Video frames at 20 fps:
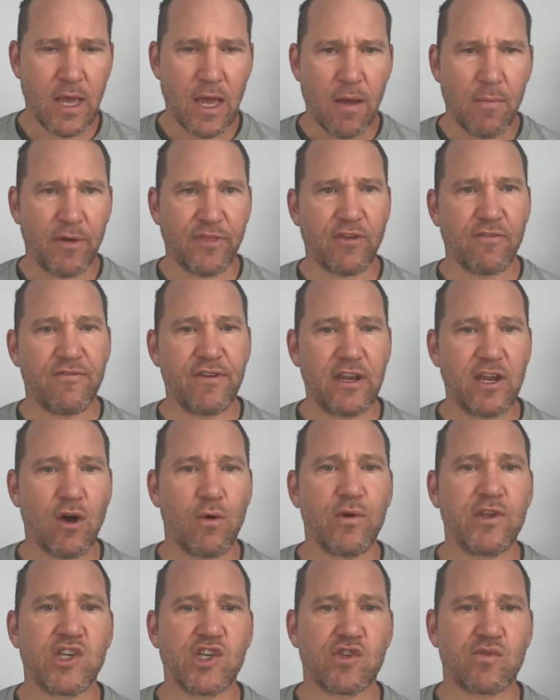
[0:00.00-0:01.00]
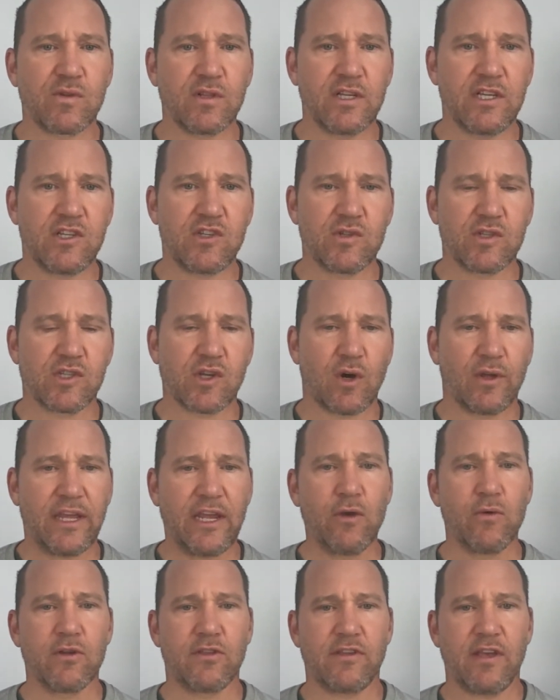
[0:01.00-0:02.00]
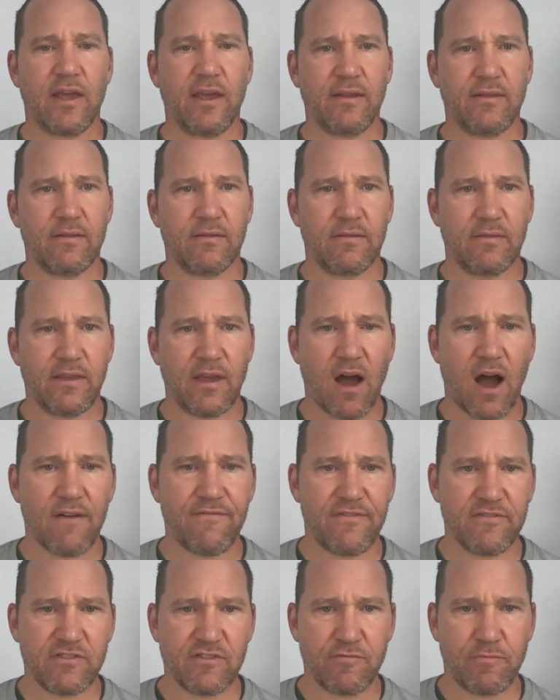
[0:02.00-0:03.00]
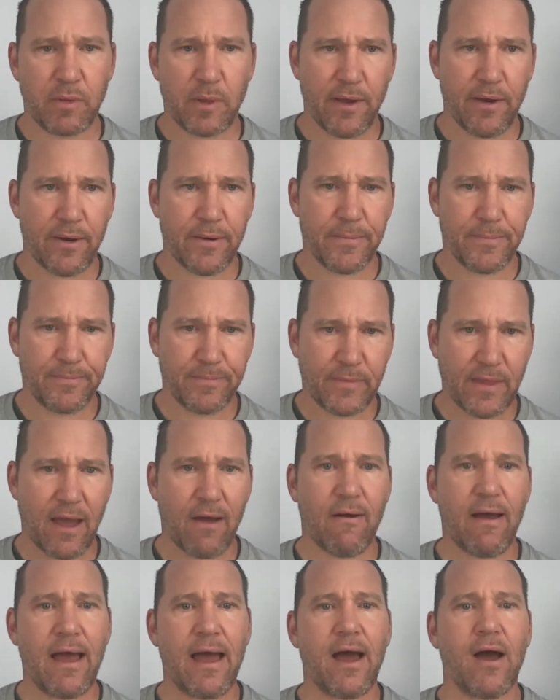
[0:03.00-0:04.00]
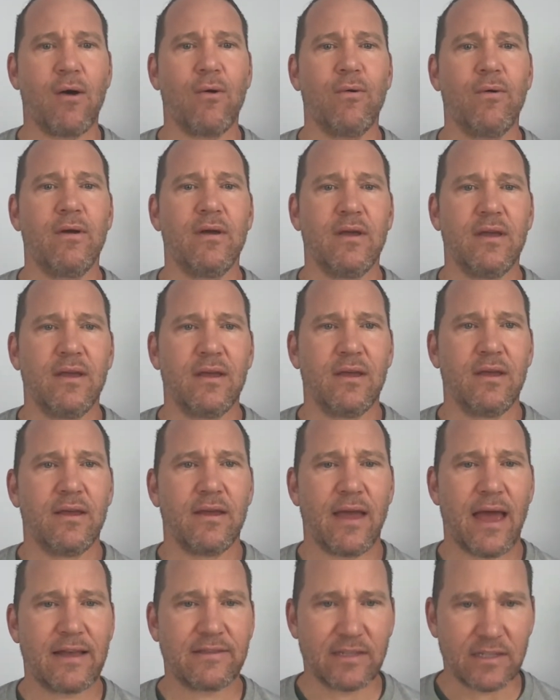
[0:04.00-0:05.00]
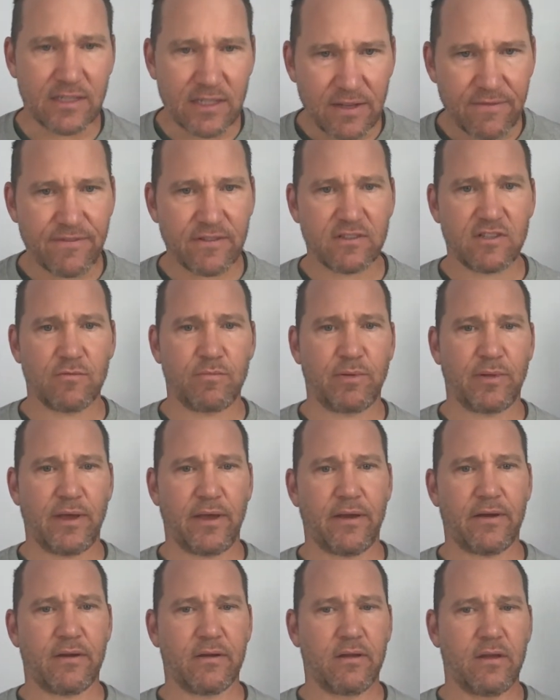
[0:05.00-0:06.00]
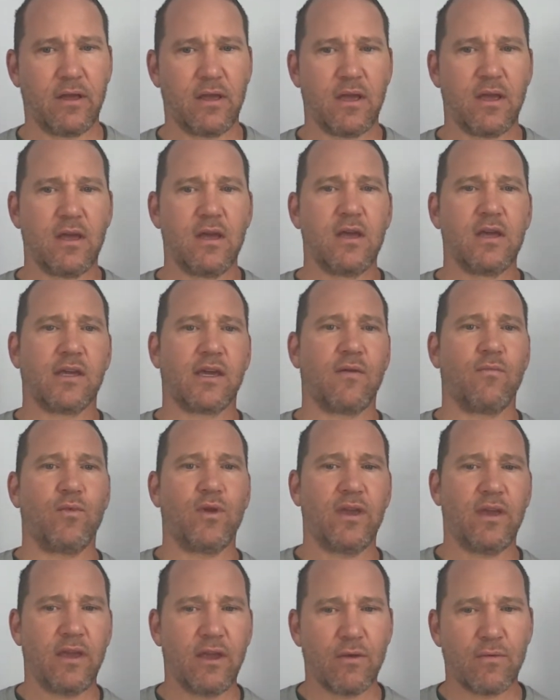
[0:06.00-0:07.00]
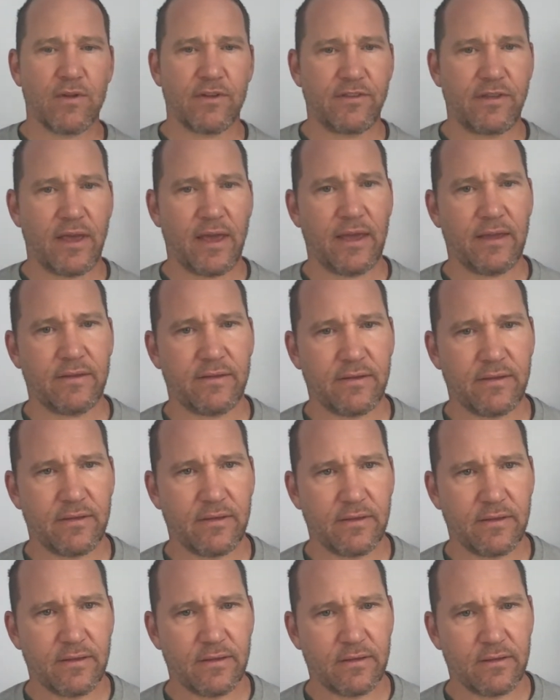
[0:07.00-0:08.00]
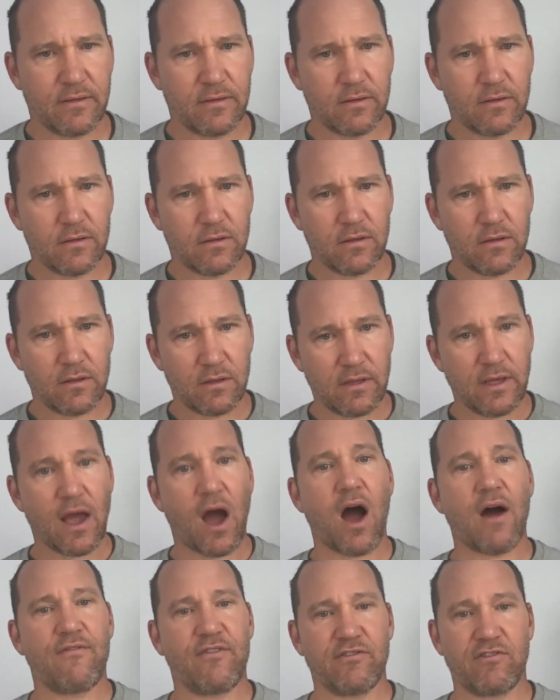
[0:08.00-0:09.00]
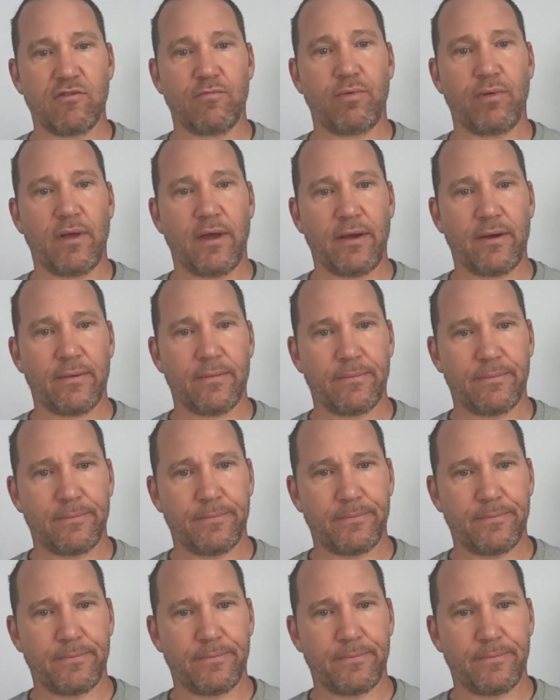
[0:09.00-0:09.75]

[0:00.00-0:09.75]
But the video we just released is called Irritate the Offensive Player. Now, how, as a defensive player, can we irritate the offensive player?